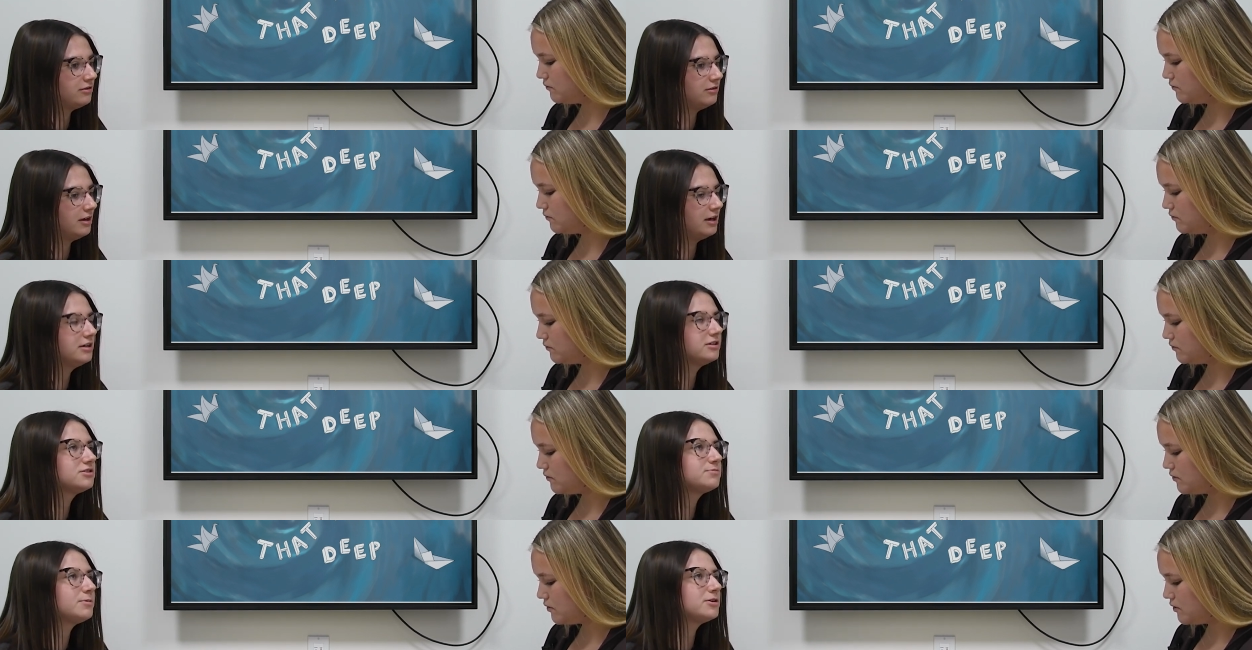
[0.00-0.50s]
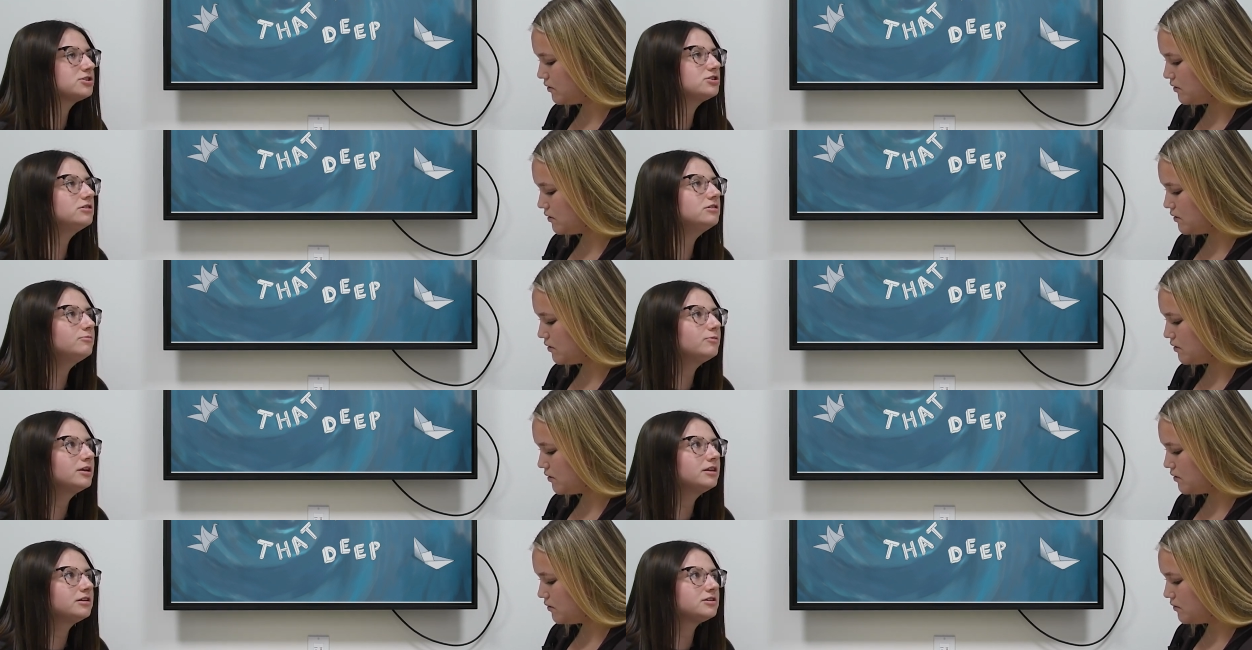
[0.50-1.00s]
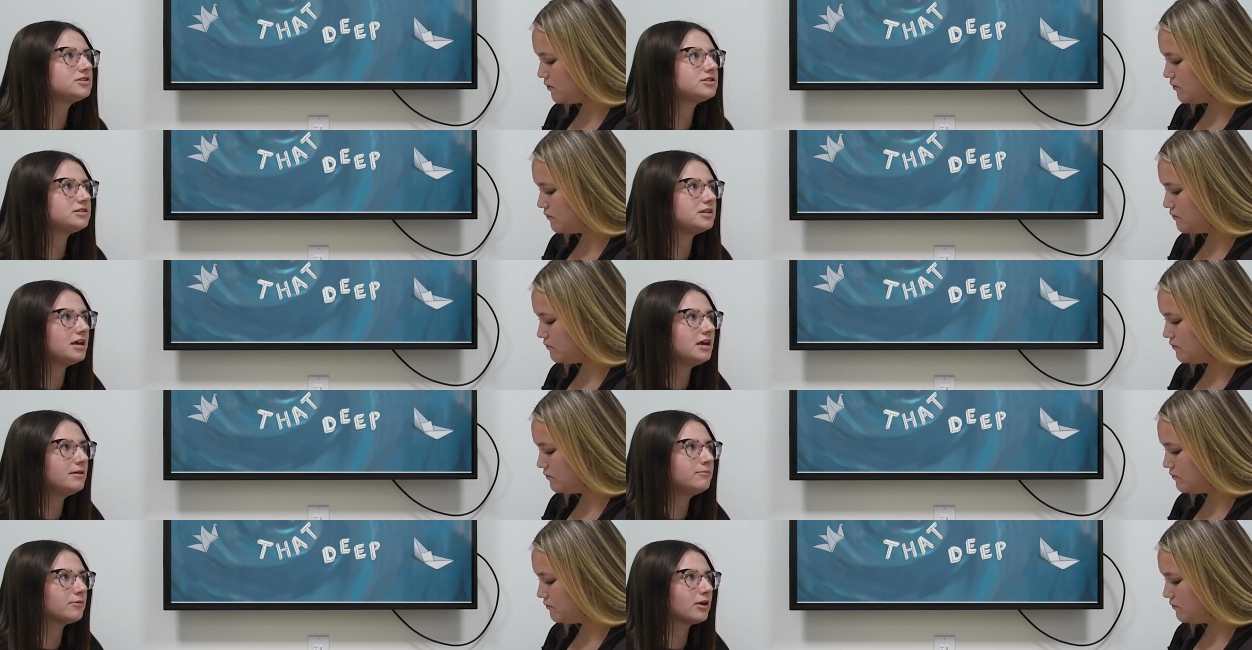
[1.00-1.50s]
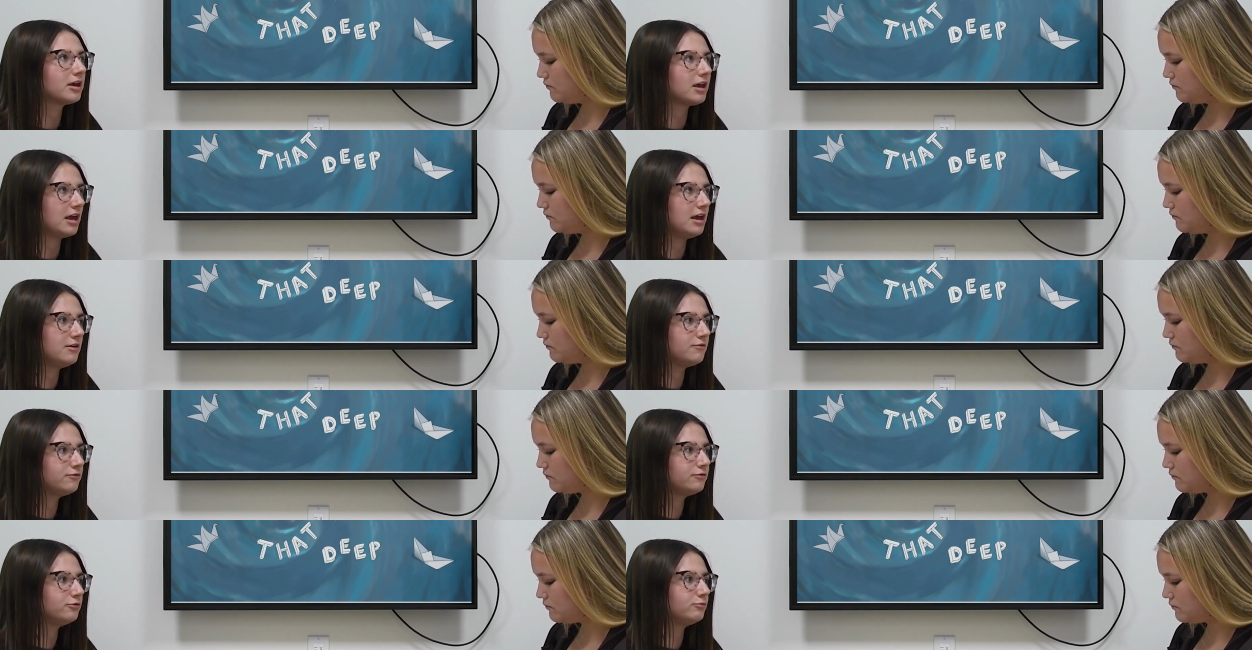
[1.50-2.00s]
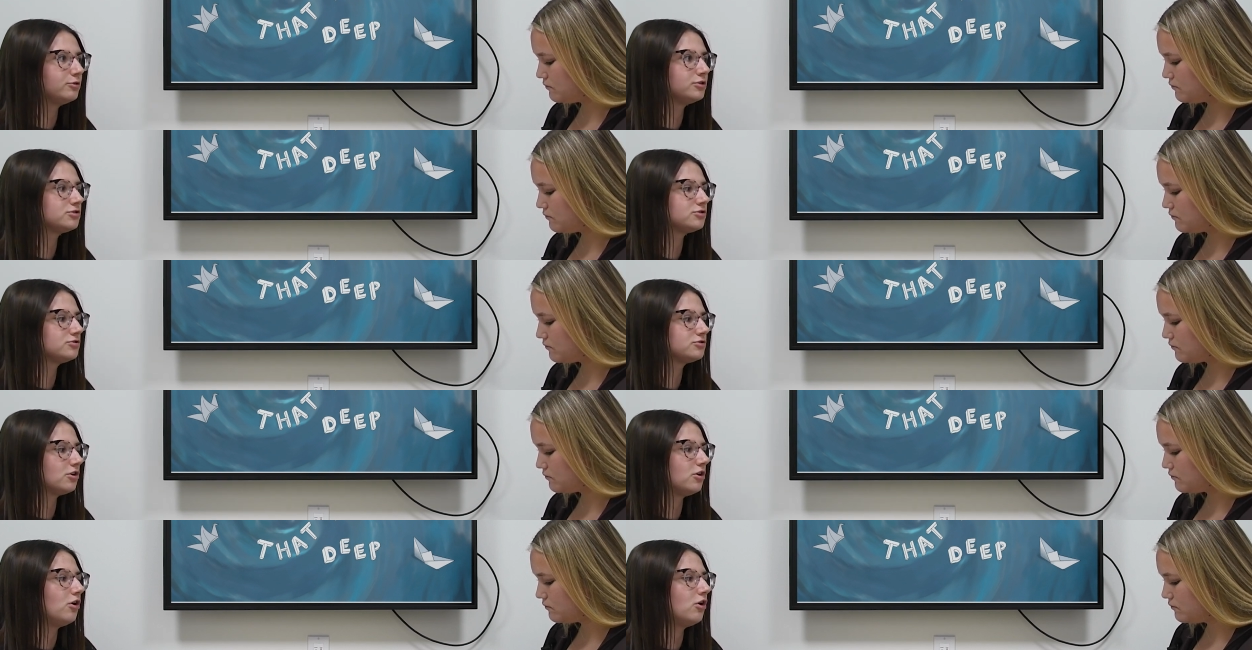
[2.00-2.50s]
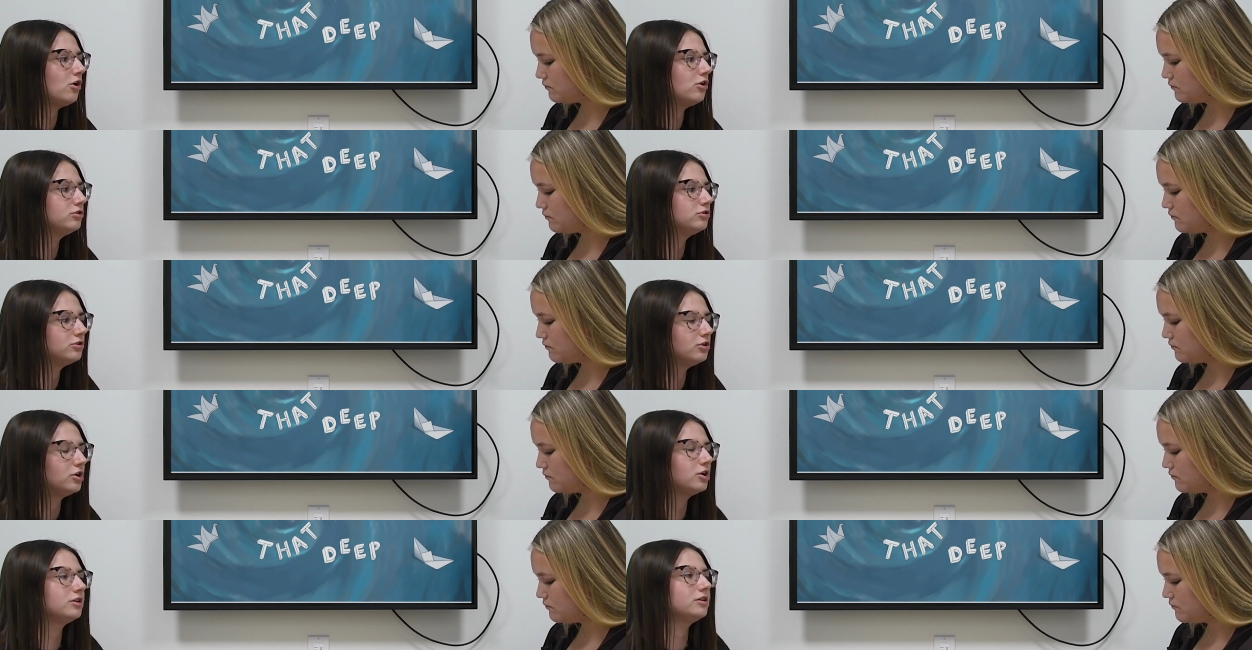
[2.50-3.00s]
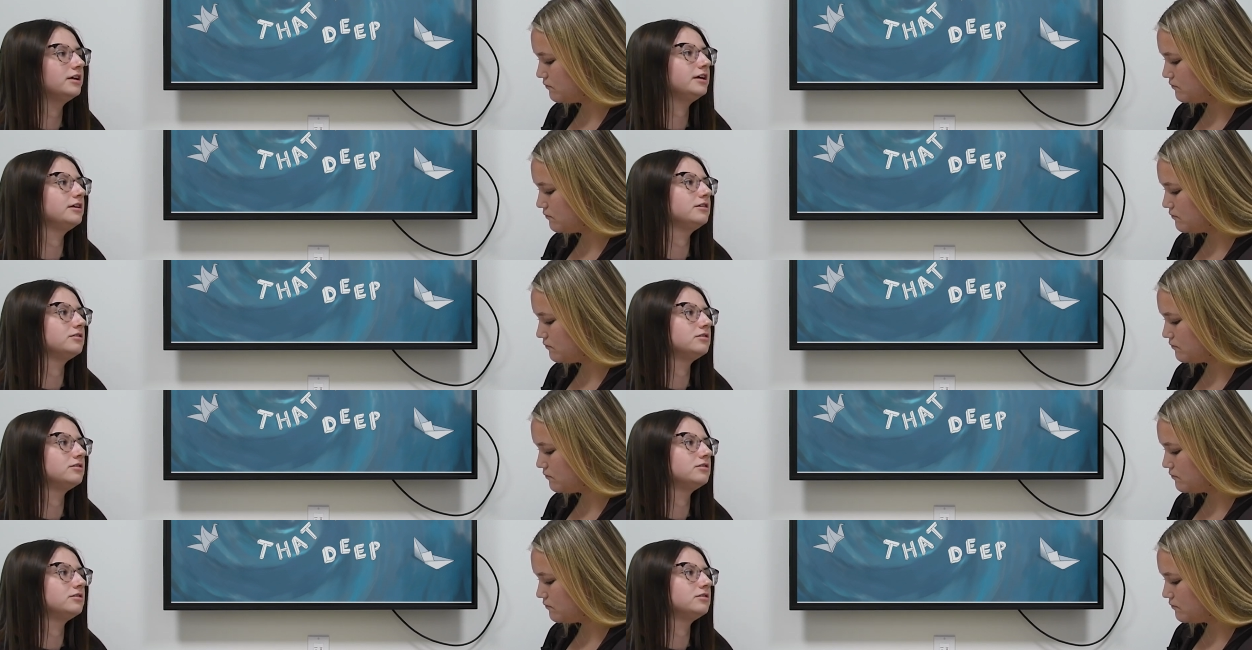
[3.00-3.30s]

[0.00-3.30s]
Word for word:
Speaker 1: and especially when the same like influencers all look like